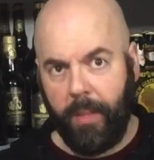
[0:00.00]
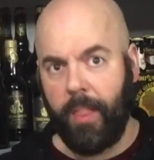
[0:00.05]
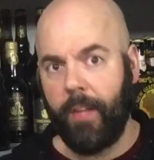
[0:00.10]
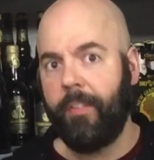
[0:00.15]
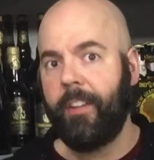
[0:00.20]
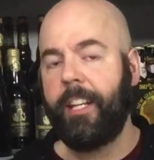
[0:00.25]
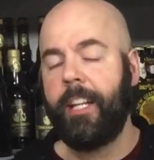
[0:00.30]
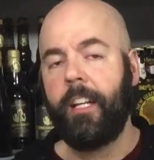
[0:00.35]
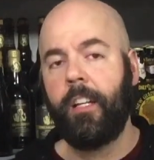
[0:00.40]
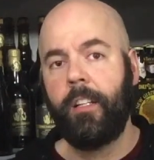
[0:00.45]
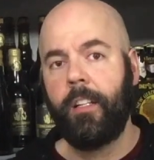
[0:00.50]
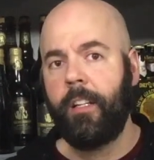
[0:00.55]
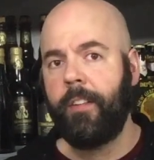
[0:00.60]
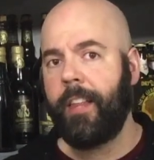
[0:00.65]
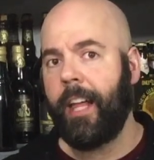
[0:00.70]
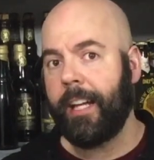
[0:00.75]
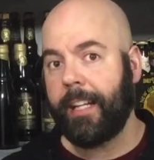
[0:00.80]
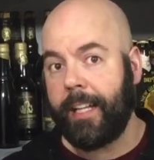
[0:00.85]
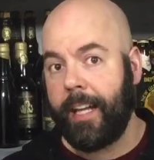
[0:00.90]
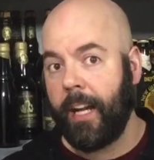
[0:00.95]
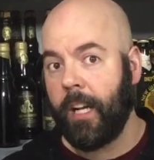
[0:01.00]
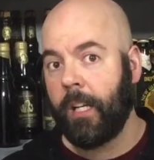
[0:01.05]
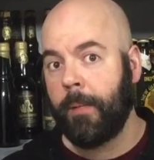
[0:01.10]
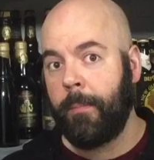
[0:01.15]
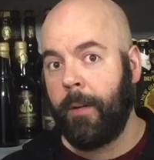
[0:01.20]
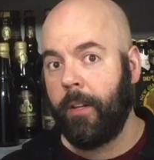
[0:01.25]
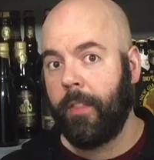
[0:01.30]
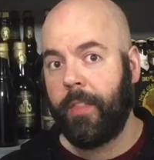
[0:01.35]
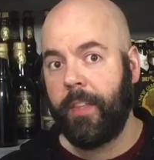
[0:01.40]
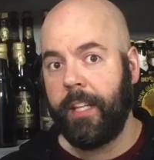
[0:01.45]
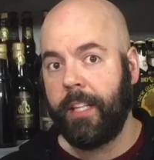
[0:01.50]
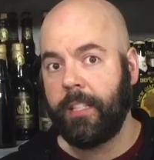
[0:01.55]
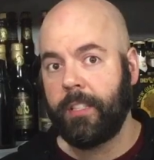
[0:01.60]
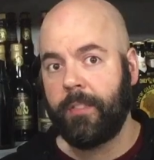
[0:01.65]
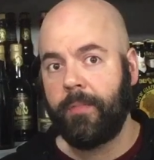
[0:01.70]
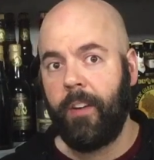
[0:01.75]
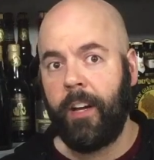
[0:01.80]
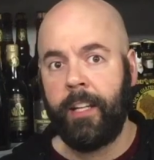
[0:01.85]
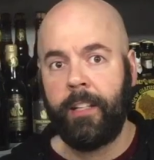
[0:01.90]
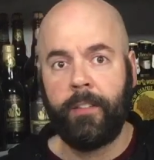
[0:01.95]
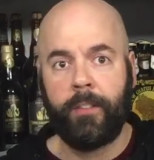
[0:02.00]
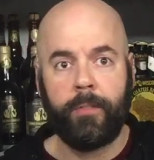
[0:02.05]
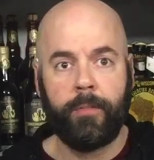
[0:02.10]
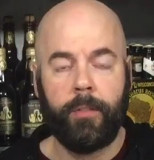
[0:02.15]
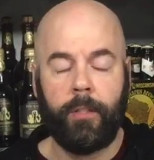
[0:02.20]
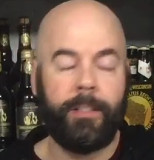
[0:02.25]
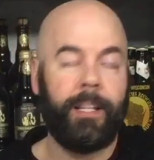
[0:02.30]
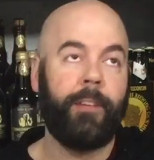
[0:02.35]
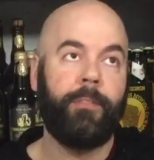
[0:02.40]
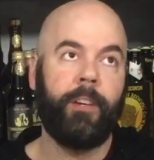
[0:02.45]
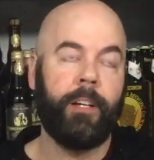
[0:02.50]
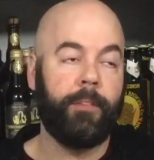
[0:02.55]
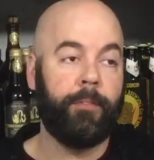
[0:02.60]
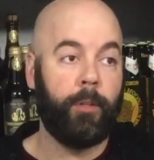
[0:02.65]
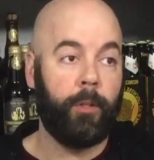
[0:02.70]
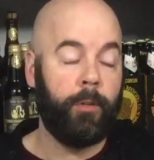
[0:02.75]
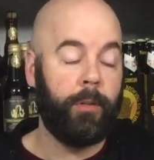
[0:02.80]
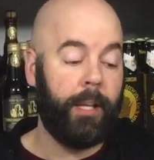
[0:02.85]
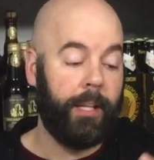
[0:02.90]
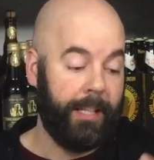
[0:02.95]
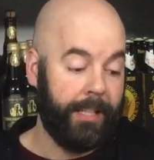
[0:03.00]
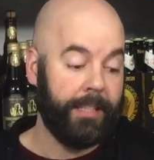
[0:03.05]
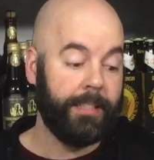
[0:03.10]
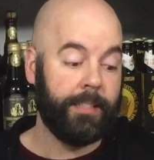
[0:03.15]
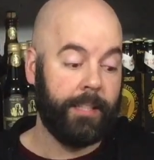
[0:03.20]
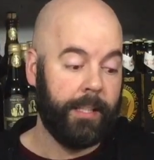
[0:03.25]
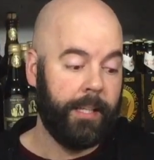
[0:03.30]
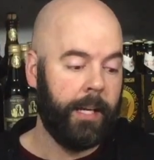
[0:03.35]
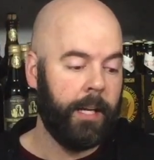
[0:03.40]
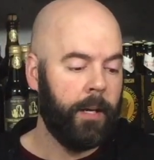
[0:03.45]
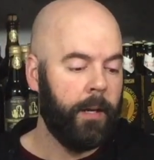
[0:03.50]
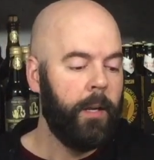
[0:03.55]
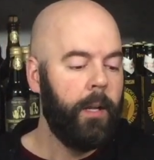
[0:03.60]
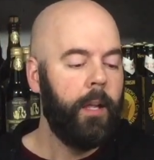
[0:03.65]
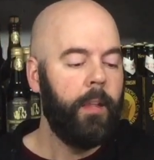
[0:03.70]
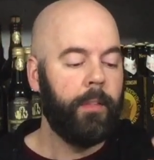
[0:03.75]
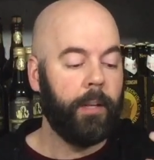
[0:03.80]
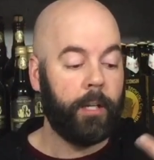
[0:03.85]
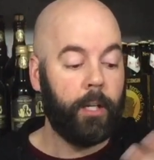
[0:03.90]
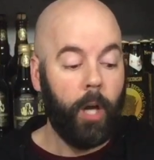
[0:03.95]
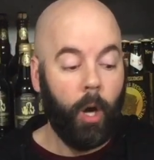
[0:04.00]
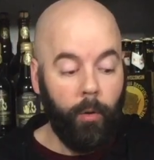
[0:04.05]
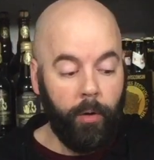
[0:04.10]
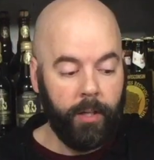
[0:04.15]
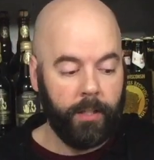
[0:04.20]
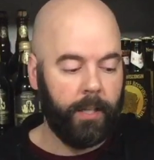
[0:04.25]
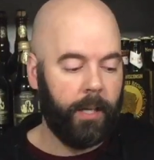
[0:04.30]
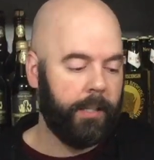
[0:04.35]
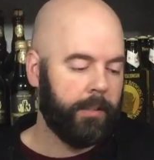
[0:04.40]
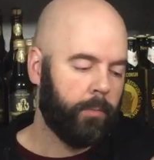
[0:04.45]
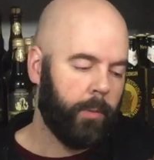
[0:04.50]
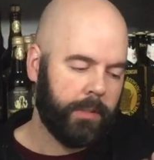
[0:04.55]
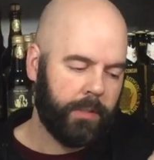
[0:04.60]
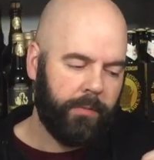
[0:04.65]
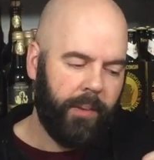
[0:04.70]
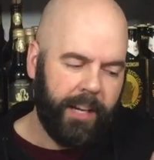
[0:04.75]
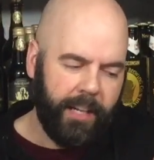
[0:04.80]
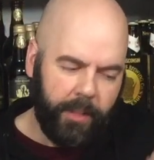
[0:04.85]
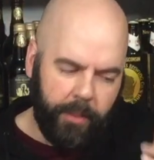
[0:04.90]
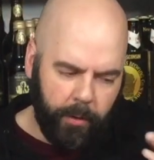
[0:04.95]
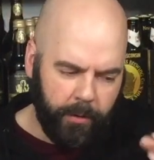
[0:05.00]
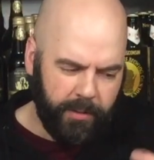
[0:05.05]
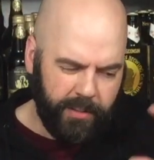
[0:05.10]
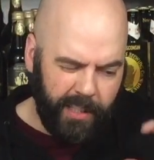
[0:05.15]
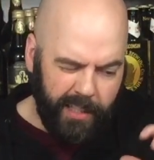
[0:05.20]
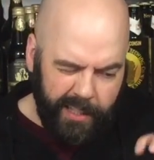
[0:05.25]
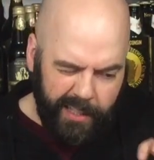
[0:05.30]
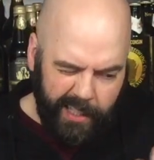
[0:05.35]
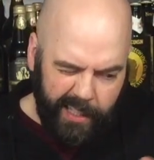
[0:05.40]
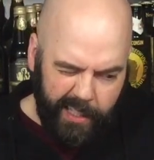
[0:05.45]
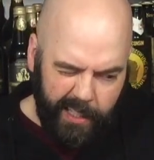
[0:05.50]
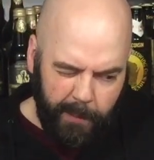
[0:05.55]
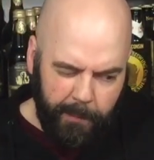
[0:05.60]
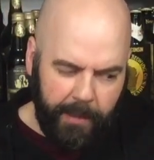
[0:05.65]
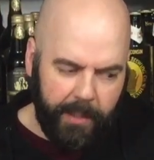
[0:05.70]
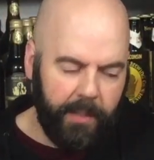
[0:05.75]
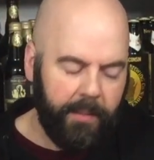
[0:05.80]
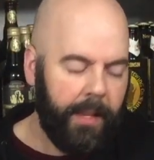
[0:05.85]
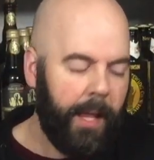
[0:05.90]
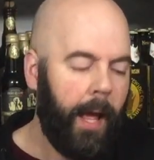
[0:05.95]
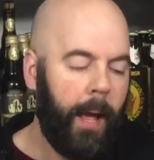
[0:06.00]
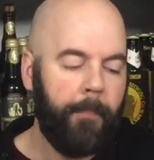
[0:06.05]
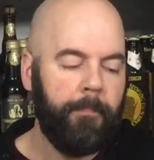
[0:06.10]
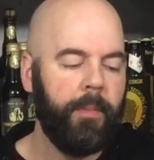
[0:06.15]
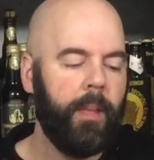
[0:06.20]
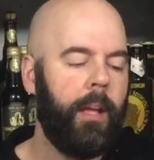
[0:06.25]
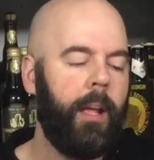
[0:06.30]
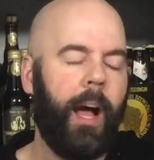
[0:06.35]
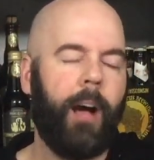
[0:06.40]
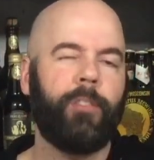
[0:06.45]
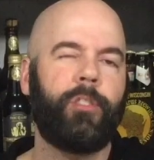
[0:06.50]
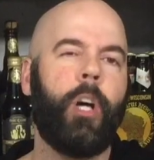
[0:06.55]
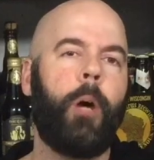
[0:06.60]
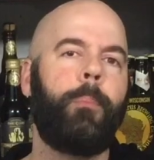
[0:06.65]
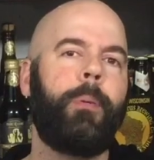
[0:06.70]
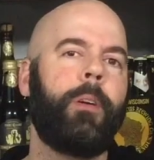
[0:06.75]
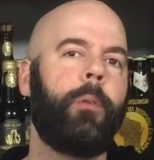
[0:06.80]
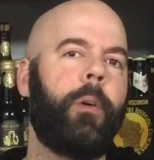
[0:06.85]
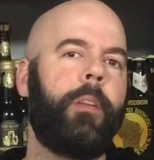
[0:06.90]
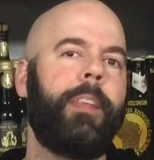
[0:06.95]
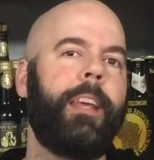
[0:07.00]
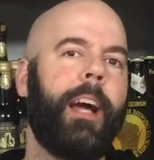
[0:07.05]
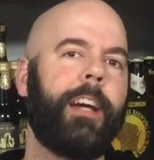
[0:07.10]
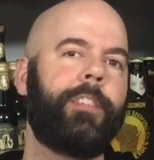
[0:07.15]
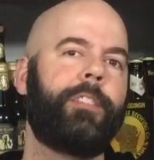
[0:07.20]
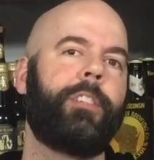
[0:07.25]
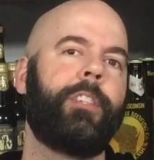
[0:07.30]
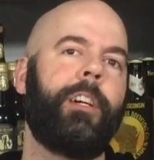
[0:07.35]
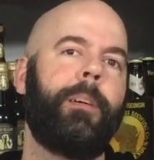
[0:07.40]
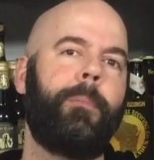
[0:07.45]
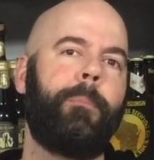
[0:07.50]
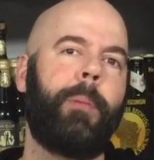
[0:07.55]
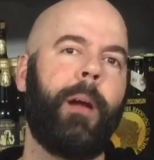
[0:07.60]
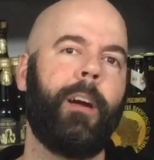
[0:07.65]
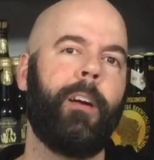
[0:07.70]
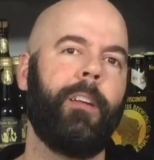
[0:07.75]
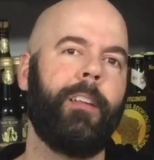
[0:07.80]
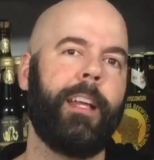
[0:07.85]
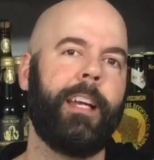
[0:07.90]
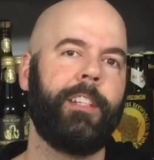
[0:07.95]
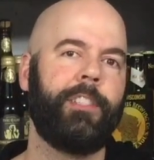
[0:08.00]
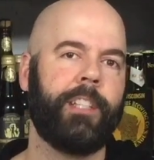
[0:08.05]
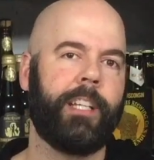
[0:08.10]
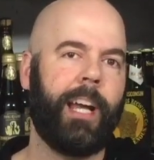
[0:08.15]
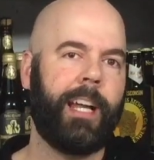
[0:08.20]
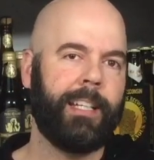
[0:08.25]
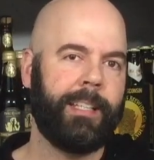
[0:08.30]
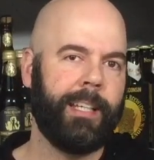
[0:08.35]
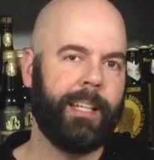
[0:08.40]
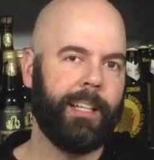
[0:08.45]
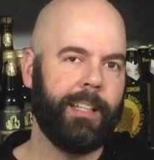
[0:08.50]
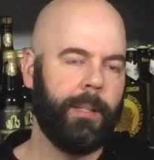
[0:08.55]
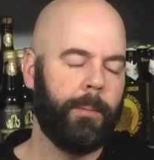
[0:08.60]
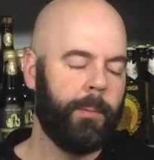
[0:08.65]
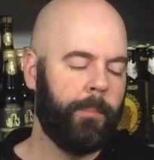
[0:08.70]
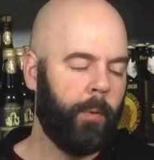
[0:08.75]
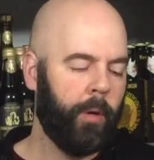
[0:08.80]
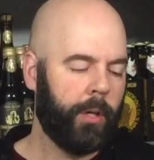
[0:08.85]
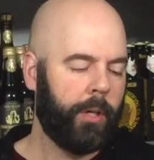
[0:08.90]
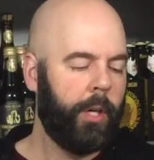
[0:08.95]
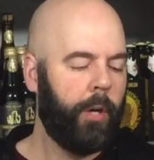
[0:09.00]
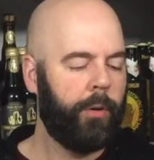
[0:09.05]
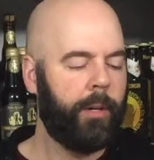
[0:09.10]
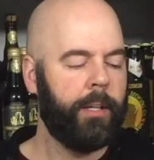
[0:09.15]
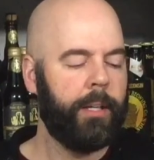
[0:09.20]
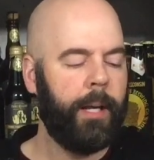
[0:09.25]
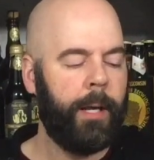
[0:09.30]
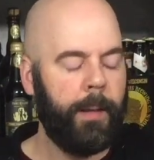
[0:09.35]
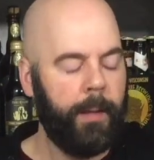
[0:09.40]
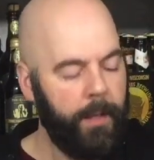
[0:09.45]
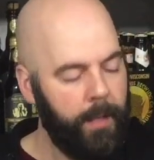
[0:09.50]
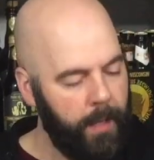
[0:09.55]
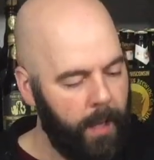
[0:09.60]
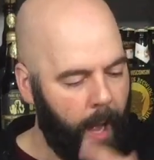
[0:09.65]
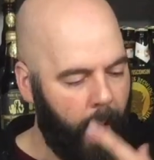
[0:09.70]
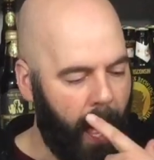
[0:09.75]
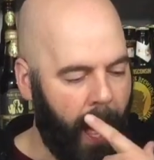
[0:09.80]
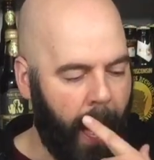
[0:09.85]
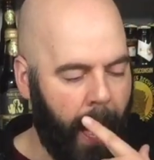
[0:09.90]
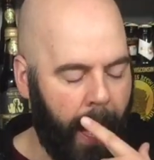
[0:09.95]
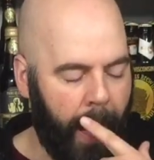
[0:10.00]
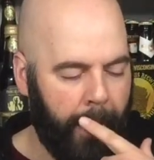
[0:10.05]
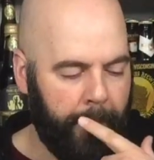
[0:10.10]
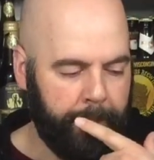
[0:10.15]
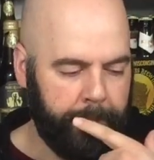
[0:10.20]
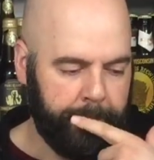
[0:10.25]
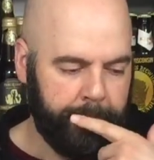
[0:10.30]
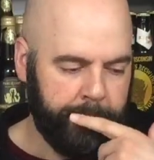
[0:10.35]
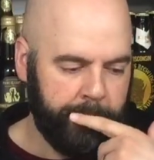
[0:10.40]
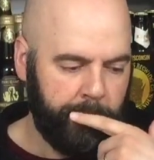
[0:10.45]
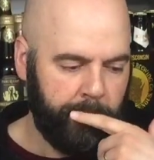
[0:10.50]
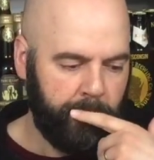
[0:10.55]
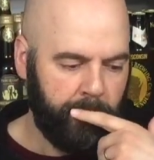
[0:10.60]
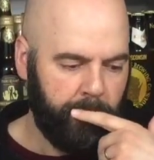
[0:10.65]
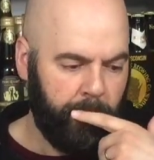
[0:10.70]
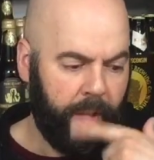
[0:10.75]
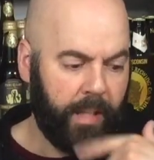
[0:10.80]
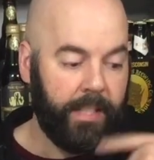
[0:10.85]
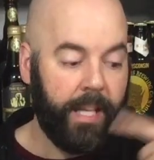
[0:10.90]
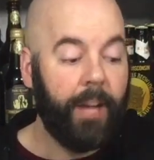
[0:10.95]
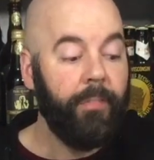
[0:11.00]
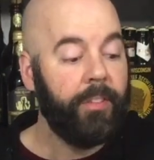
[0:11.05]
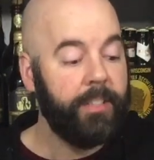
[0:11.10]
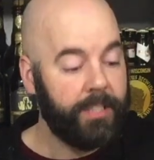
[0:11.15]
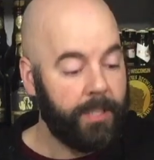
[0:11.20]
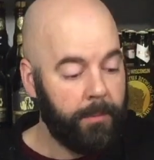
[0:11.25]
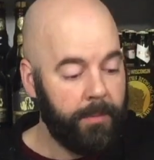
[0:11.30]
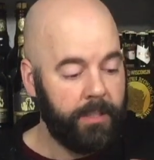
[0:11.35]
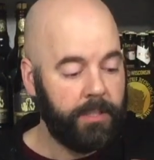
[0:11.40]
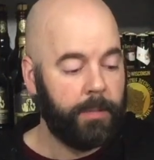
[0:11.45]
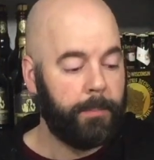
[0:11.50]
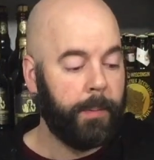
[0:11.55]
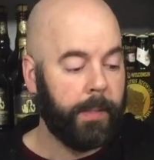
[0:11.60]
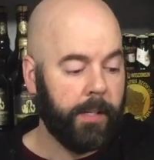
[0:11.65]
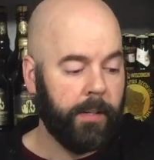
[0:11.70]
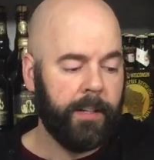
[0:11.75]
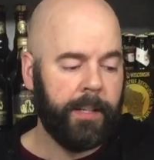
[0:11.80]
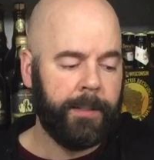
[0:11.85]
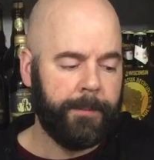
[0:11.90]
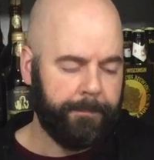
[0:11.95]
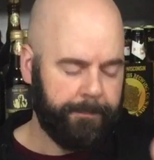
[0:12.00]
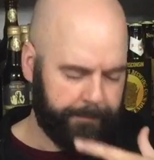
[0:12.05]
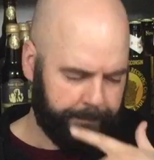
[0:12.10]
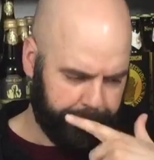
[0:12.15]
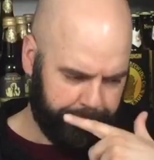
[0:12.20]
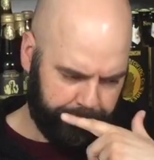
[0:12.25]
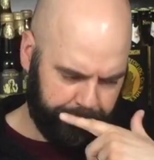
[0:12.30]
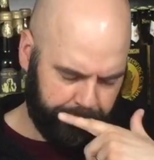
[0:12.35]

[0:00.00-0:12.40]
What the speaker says: The vanilla, that caramel thing's fighting through. Or not fighting through. That is there. The coconut is what's fighting through. There's a little bit of that. I was hoping with the extra barrel aging, I'd get a little bit more coconut. Definitely some of the spirit.